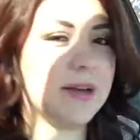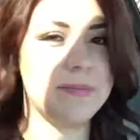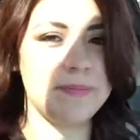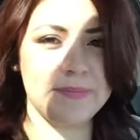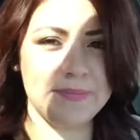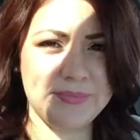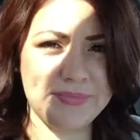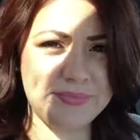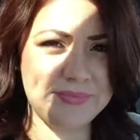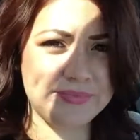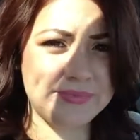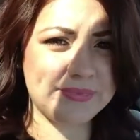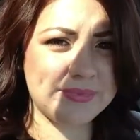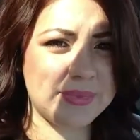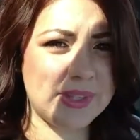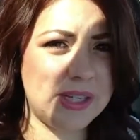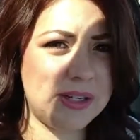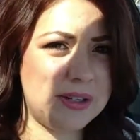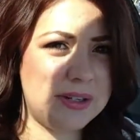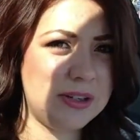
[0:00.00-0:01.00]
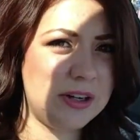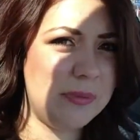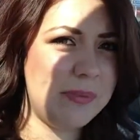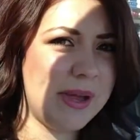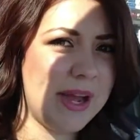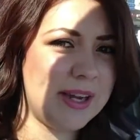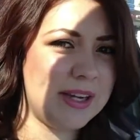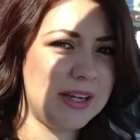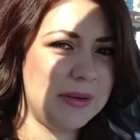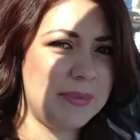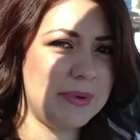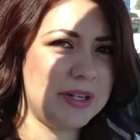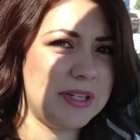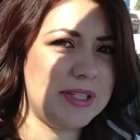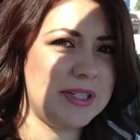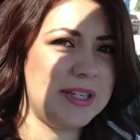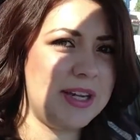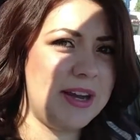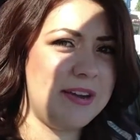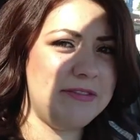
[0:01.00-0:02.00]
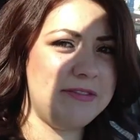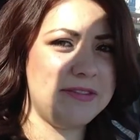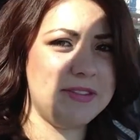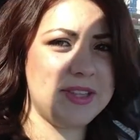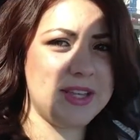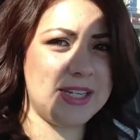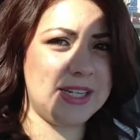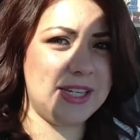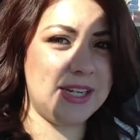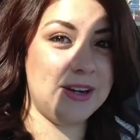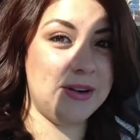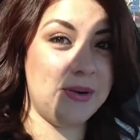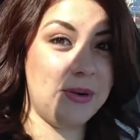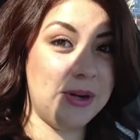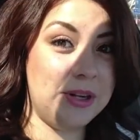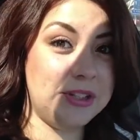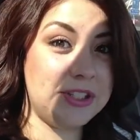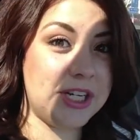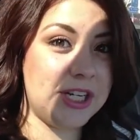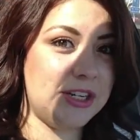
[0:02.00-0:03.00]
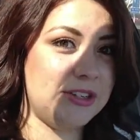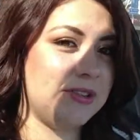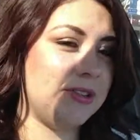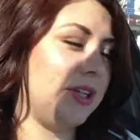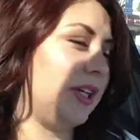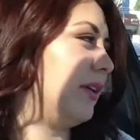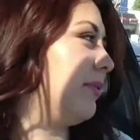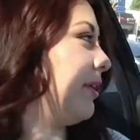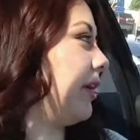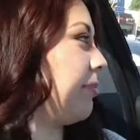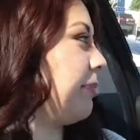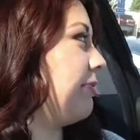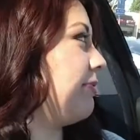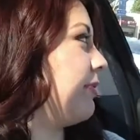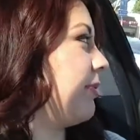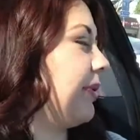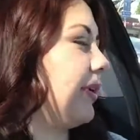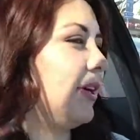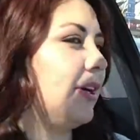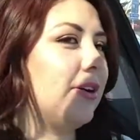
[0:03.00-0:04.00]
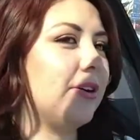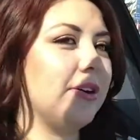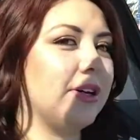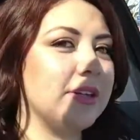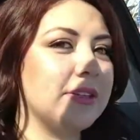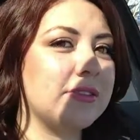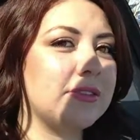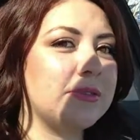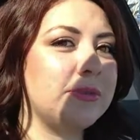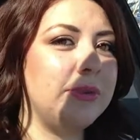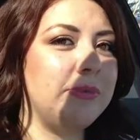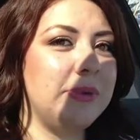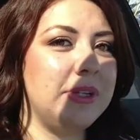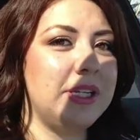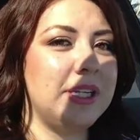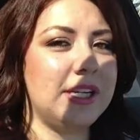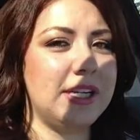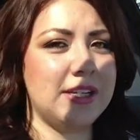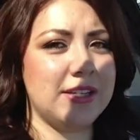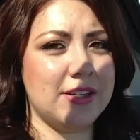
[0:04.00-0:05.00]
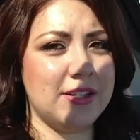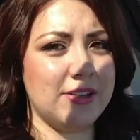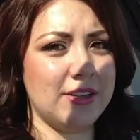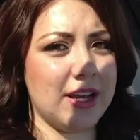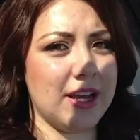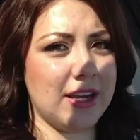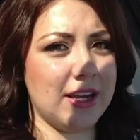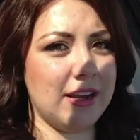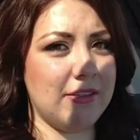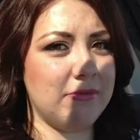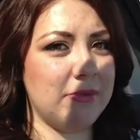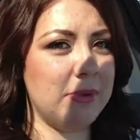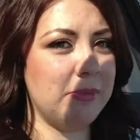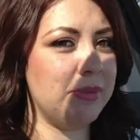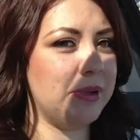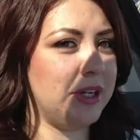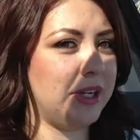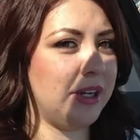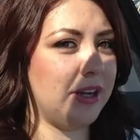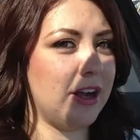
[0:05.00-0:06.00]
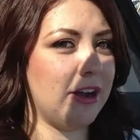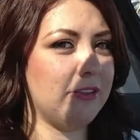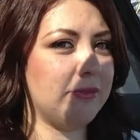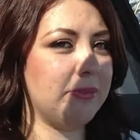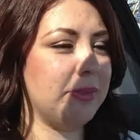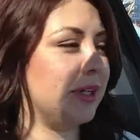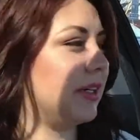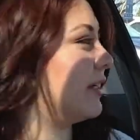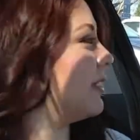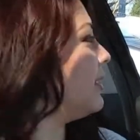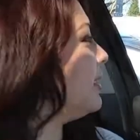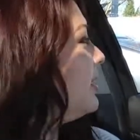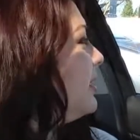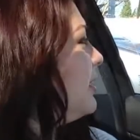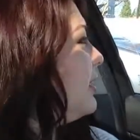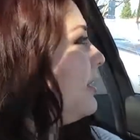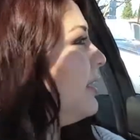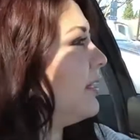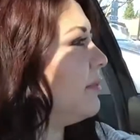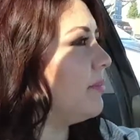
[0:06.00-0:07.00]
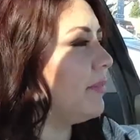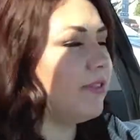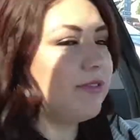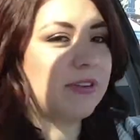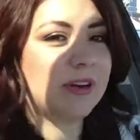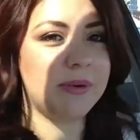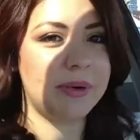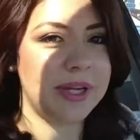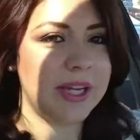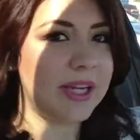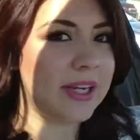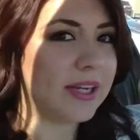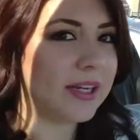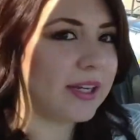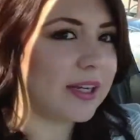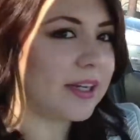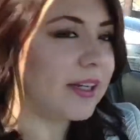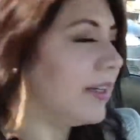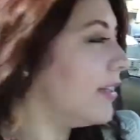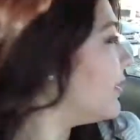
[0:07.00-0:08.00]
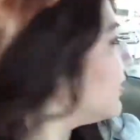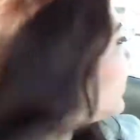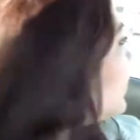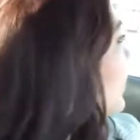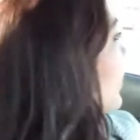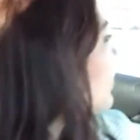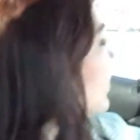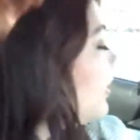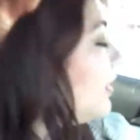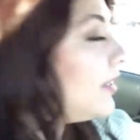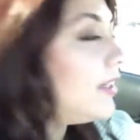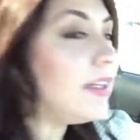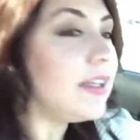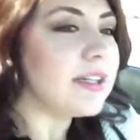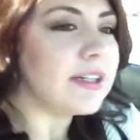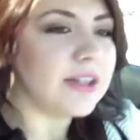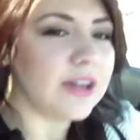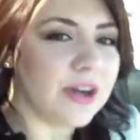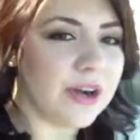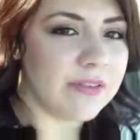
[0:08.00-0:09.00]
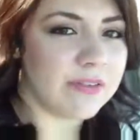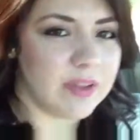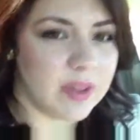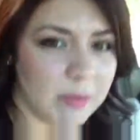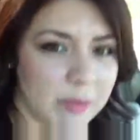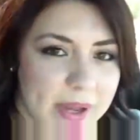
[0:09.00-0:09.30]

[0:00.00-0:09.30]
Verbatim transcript: um, go pack up our stuff and then get an oil change really quick before we go because we've been needing to do that and I've been putting it off. But before we hit a over the